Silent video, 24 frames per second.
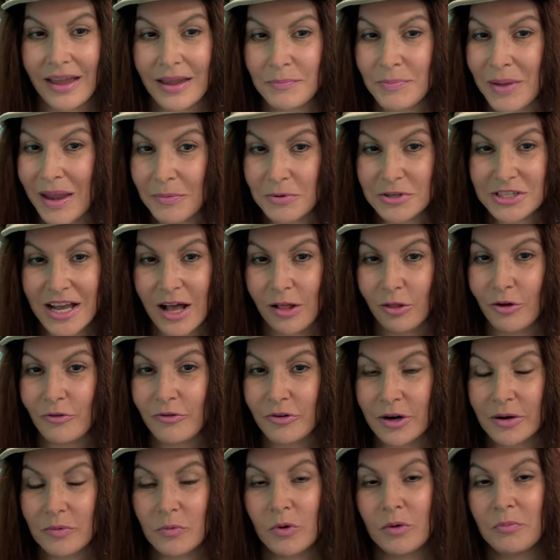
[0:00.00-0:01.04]
paper towel
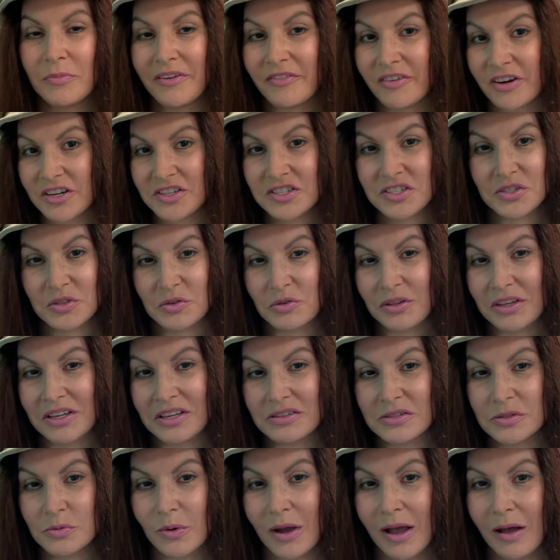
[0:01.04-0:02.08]
over it will be very soothing
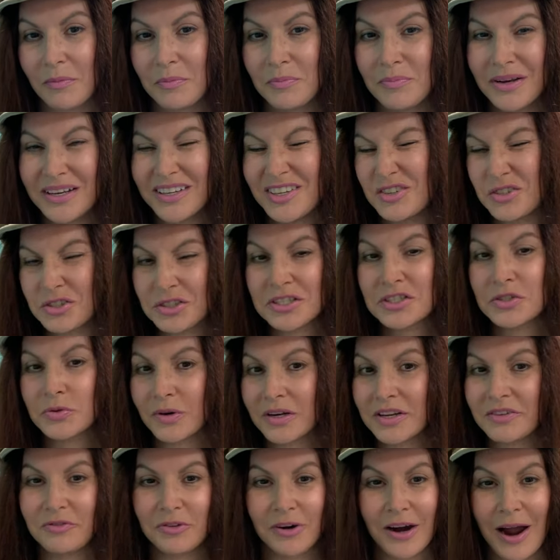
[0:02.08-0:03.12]
as well. But usually
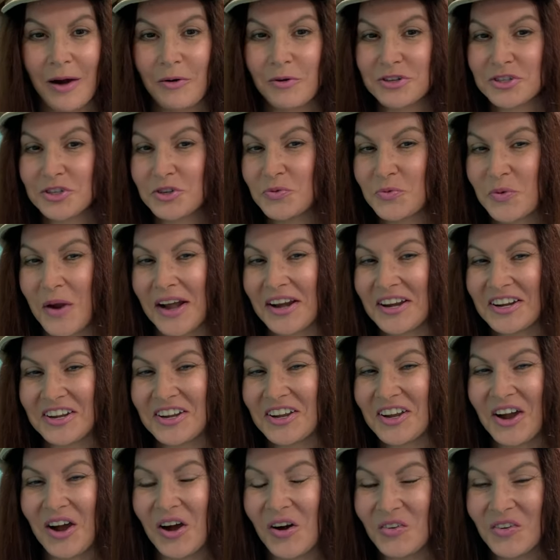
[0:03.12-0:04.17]
24 hours, you're ready to
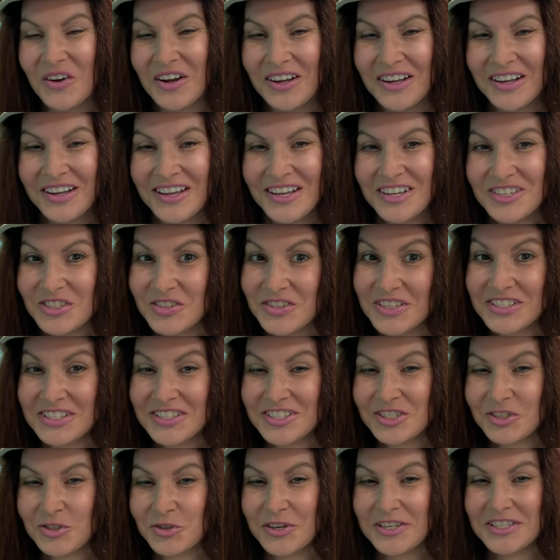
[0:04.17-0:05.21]
go. So this
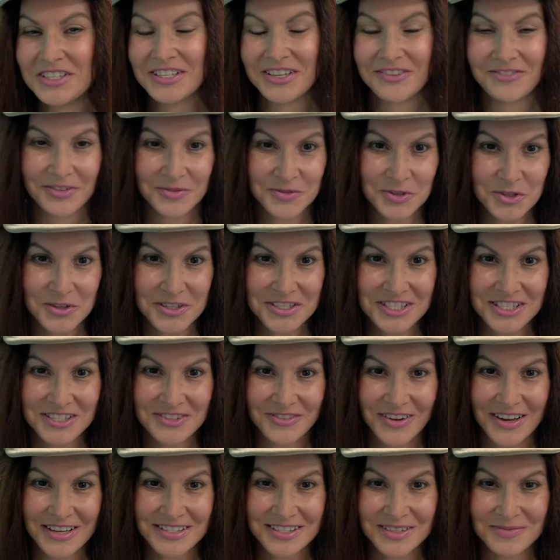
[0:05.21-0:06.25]
is Theresa from Theresa's
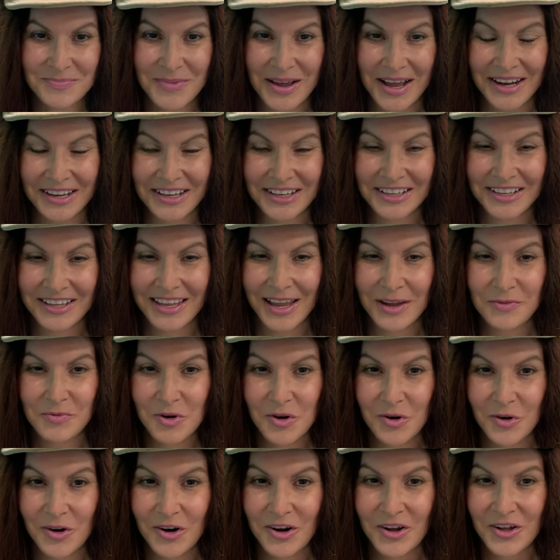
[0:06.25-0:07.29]
Face and Body in Cape
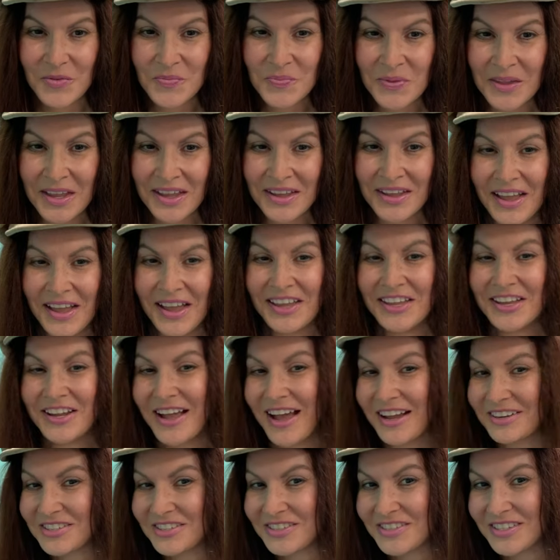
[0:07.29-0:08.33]
Coral. You
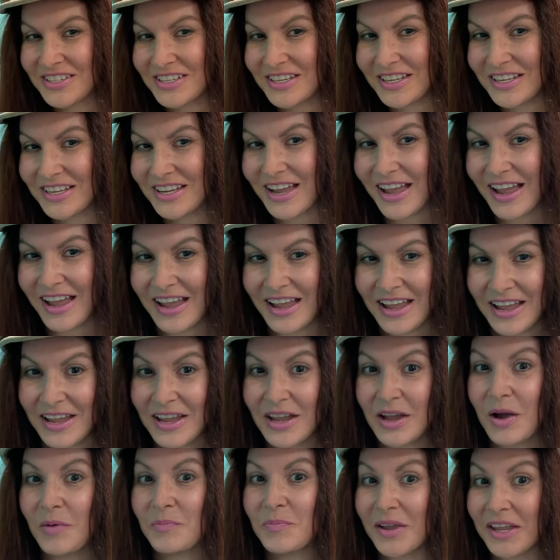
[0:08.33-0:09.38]
got to see
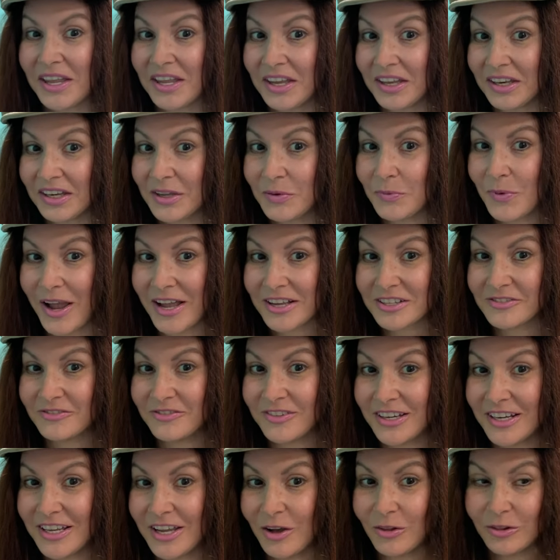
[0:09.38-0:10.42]
a bikini wax
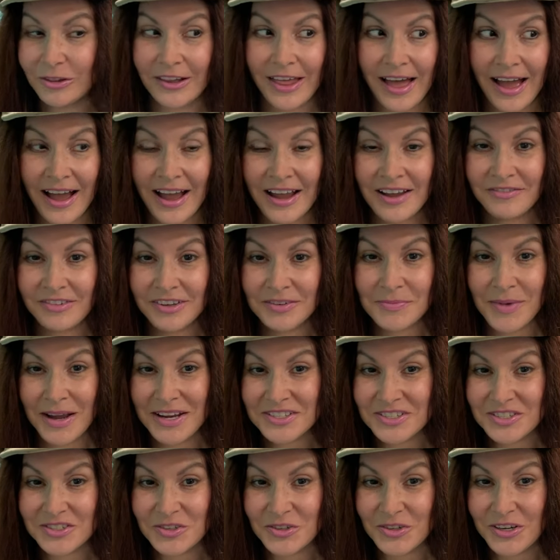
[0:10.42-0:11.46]
video live in my
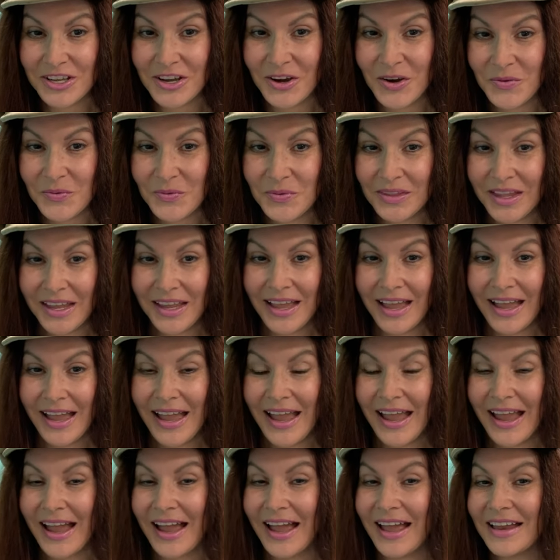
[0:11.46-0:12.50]
studio,
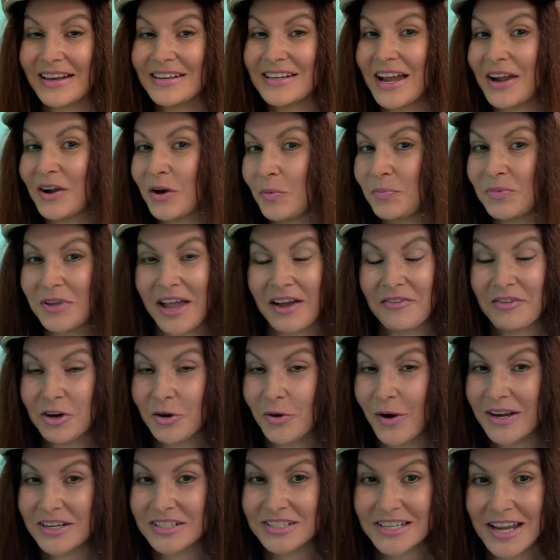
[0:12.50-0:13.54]
and I hope you have a
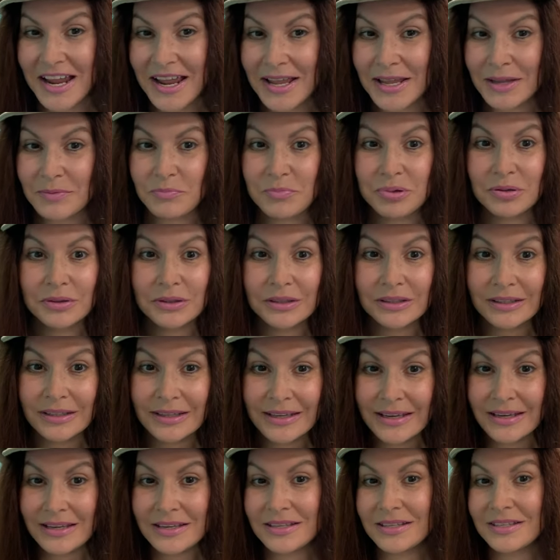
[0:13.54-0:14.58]
great day.
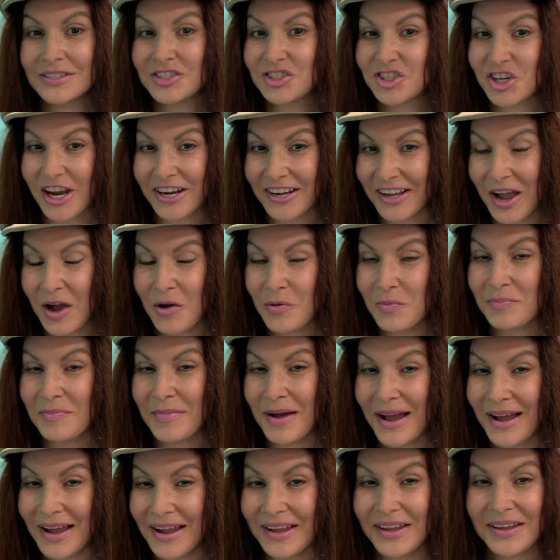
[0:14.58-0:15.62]
Please check out
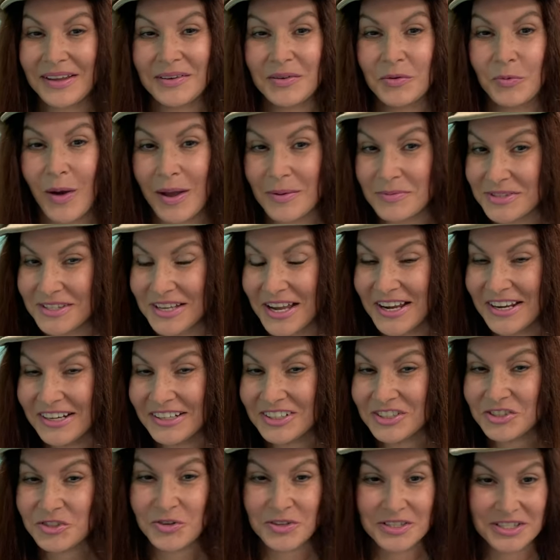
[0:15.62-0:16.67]
my website,
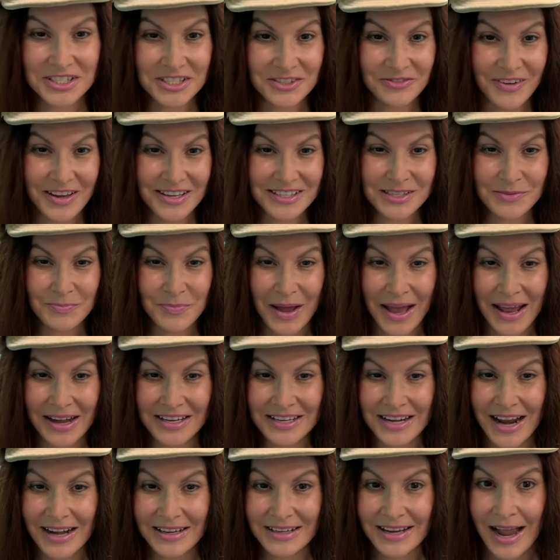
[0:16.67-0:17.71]

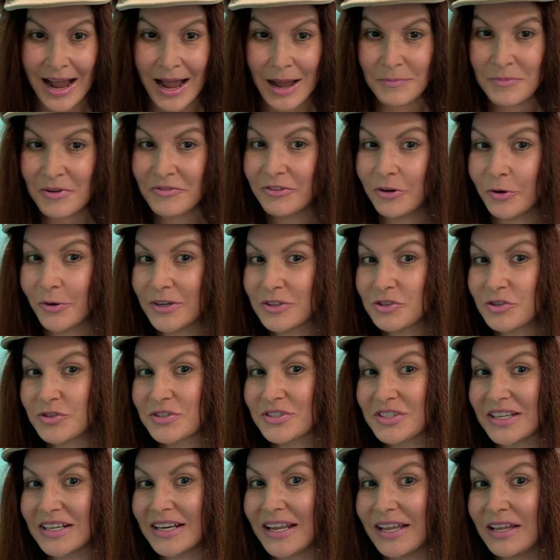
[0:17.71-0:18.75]
theresasfaceandbody.com, if you're
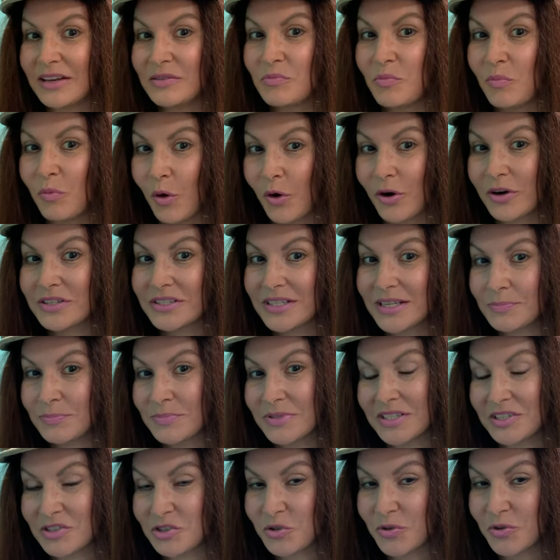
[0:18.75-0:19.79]
interested in more
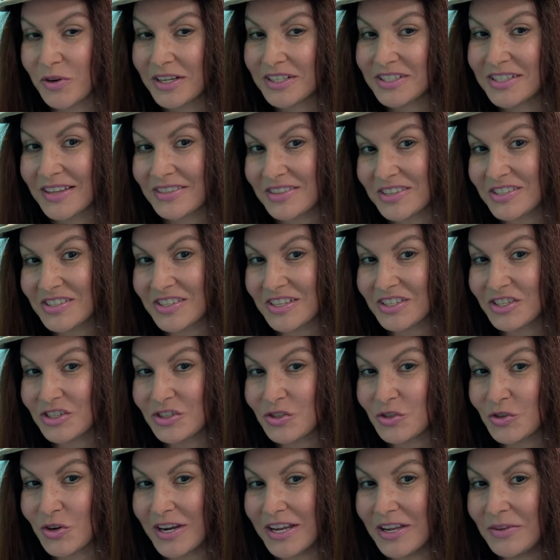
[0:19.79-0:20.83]
tips and tricks on this
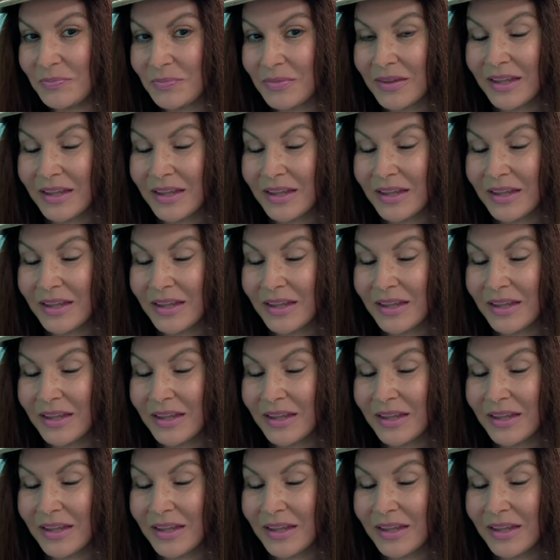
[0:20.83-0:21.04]
industry,